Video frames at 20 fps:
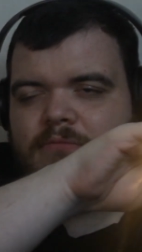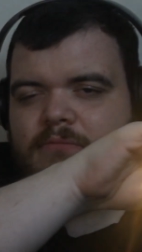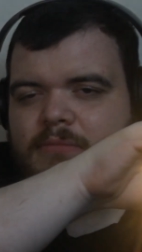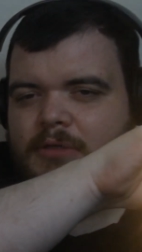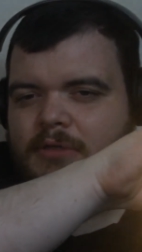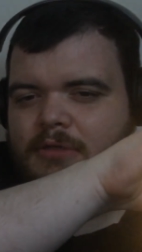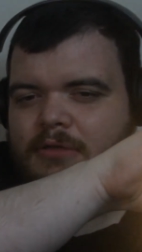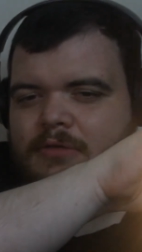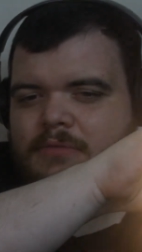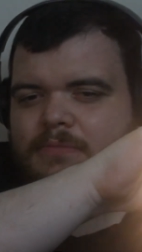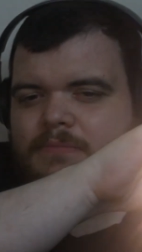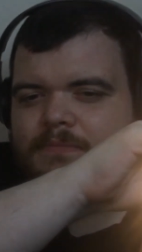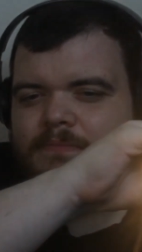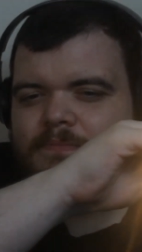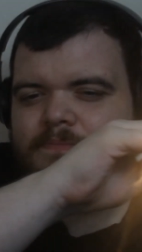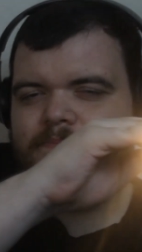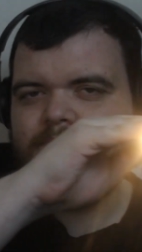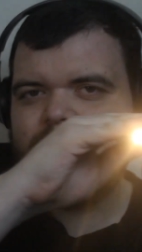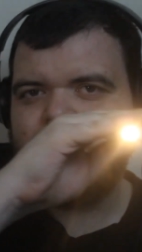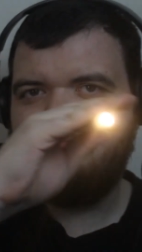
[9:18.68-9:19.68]
but
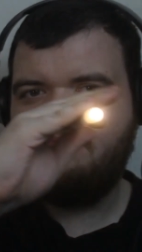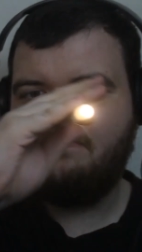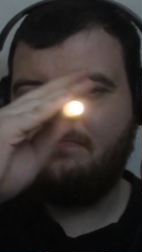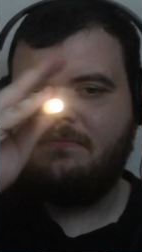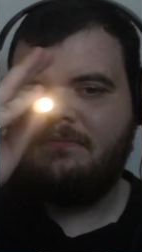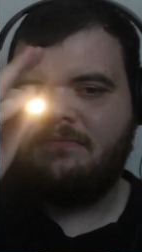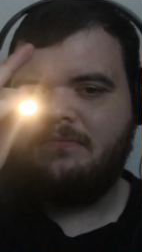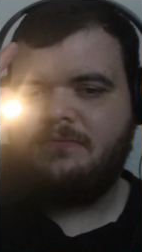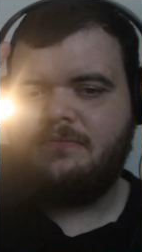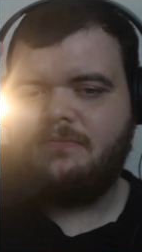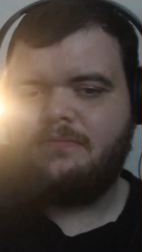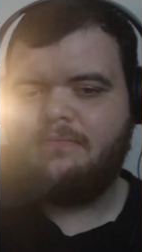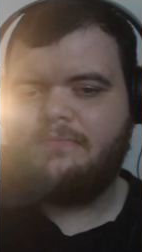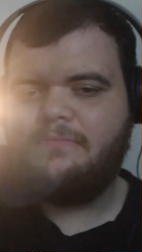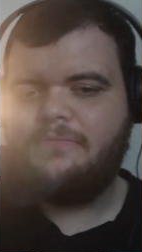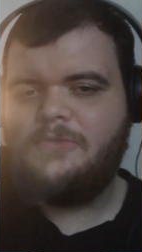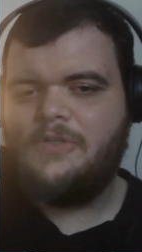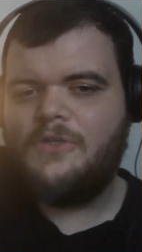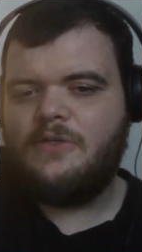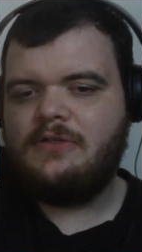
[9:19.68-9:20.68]

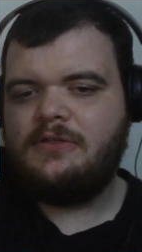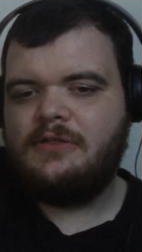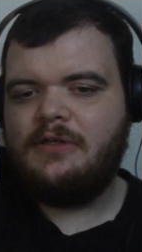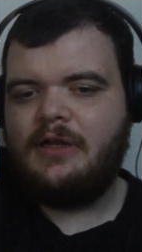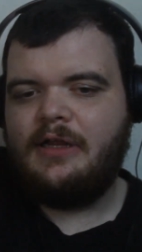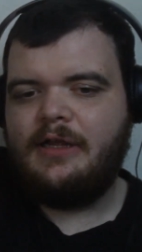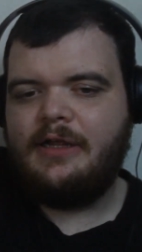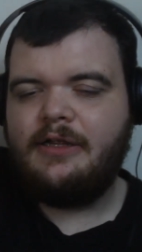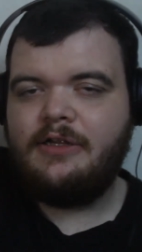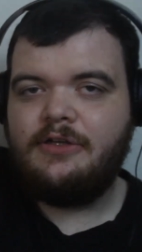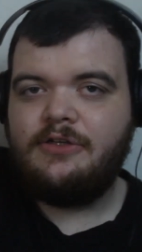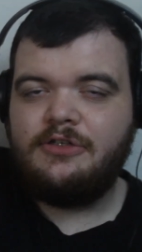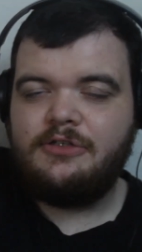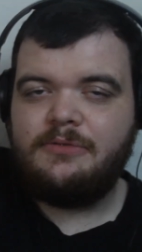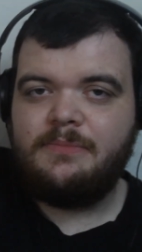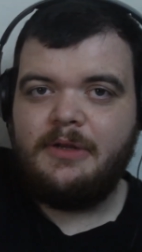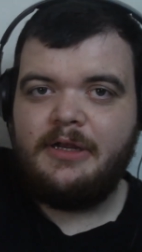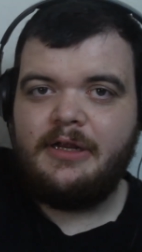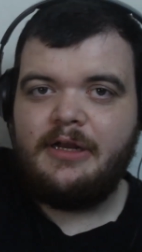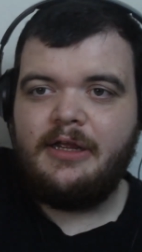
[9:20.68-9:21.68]
I also like
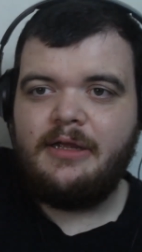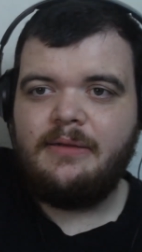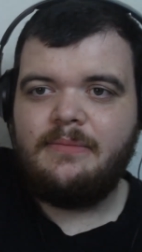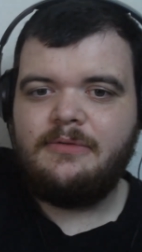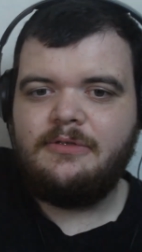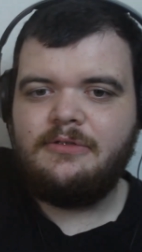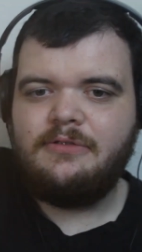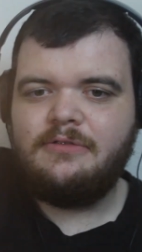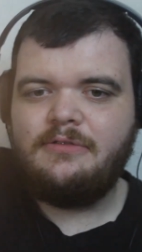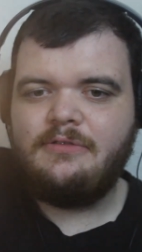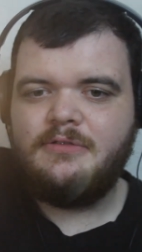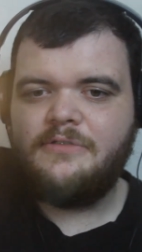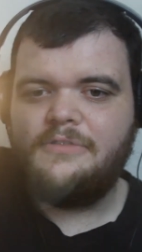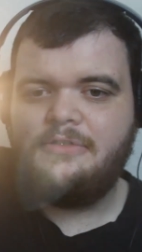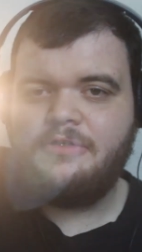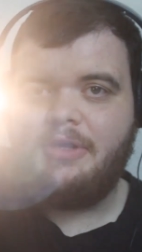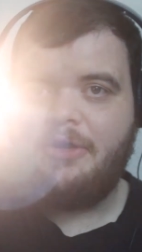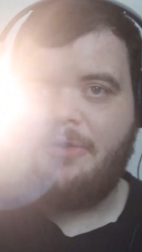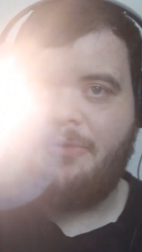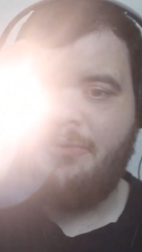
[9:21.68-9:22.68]
just being able
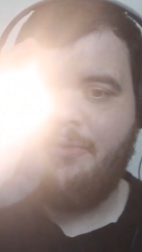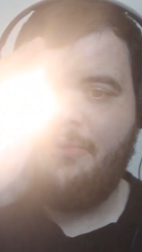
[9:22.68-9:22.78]
to go